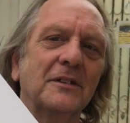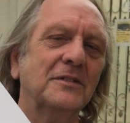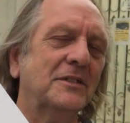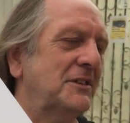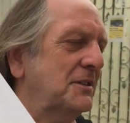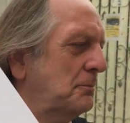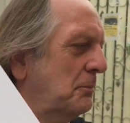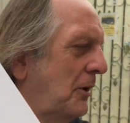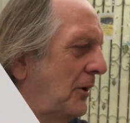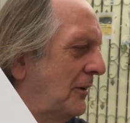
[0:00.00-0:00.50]

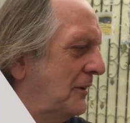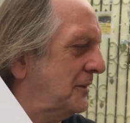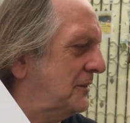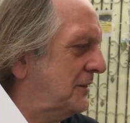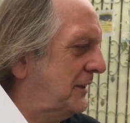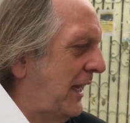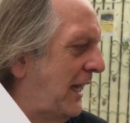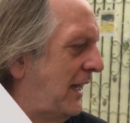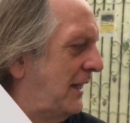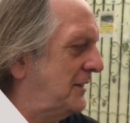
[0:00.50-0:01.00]
this box
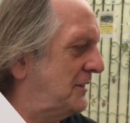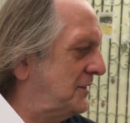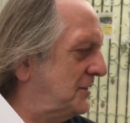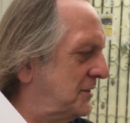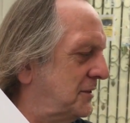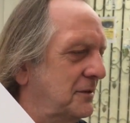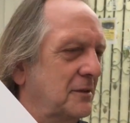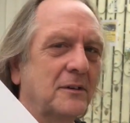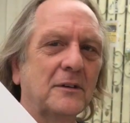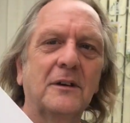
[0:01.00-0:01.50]

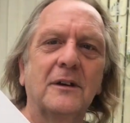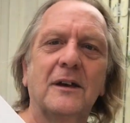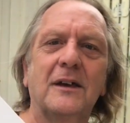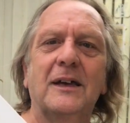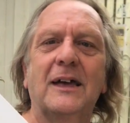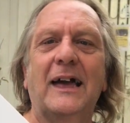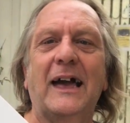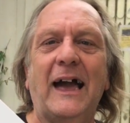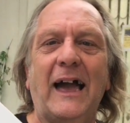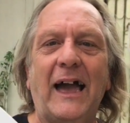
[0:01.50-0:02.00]
has
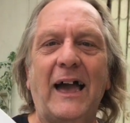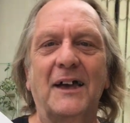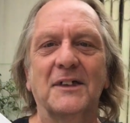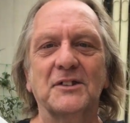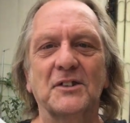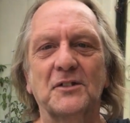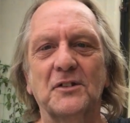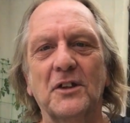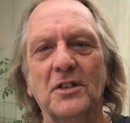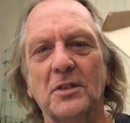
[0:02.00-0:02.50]

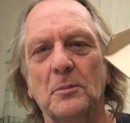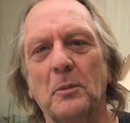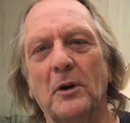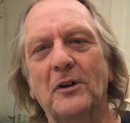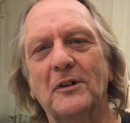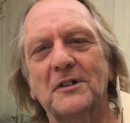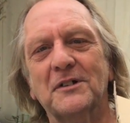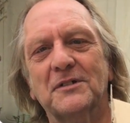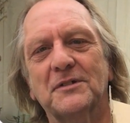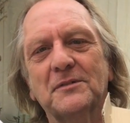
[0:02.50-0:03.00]
has another
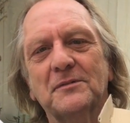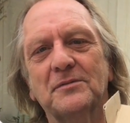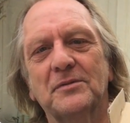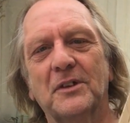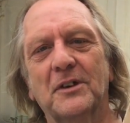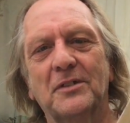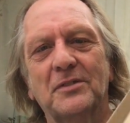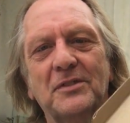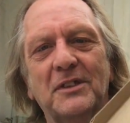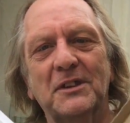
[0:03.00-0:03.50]
box
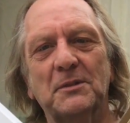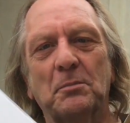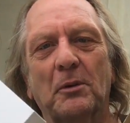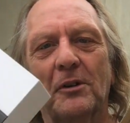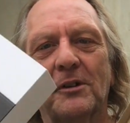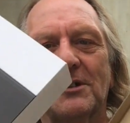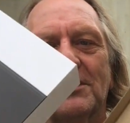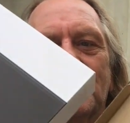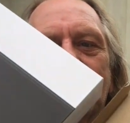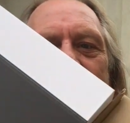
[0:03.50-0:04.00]
that this
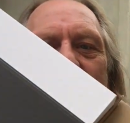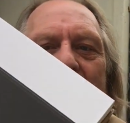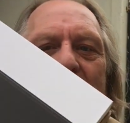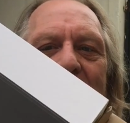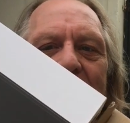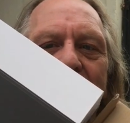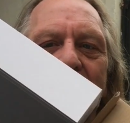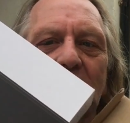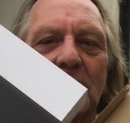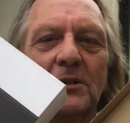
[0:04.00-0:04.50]
box goes
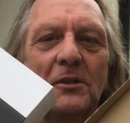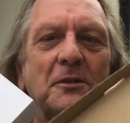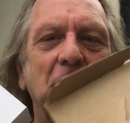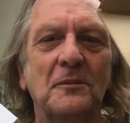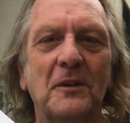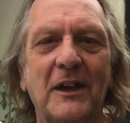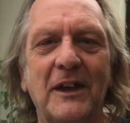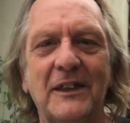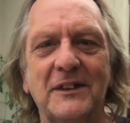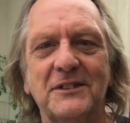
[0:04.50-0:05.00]
into.
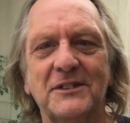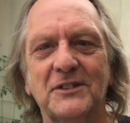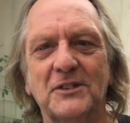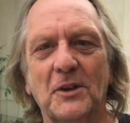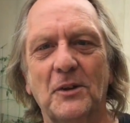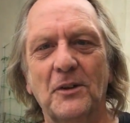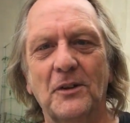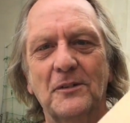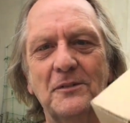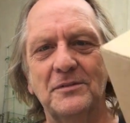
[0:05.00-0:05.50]
It's
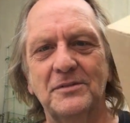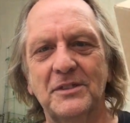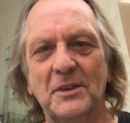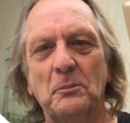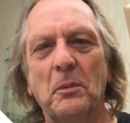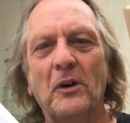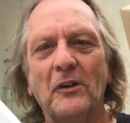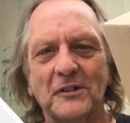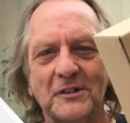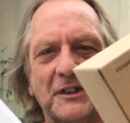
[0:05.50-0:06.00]
got the
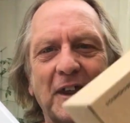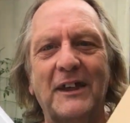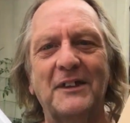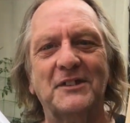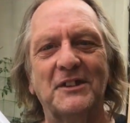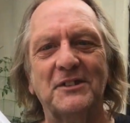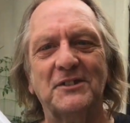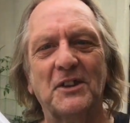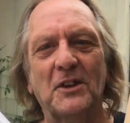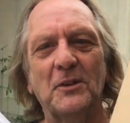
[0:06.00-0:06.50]
box
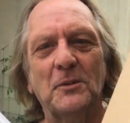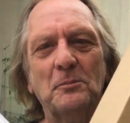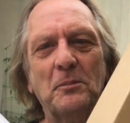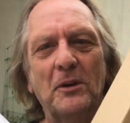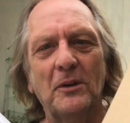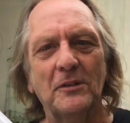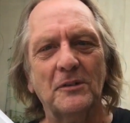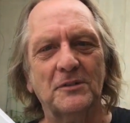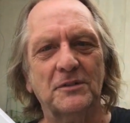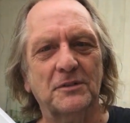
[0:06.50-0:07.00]
has its own
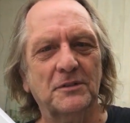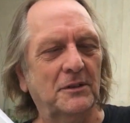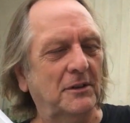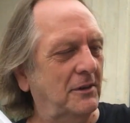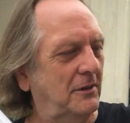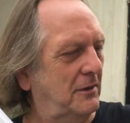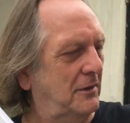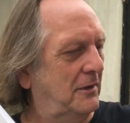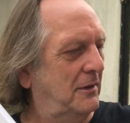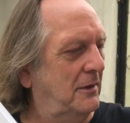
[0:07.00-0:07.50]
box.
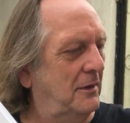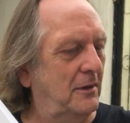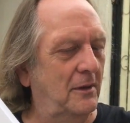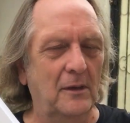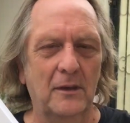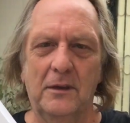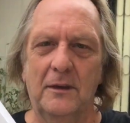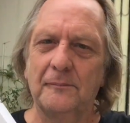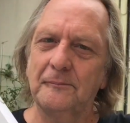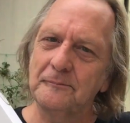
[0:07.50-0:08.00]

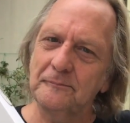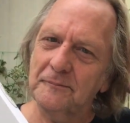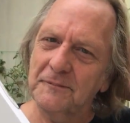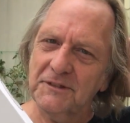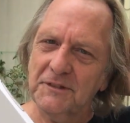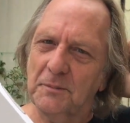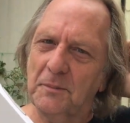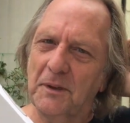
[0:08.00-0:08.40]
It's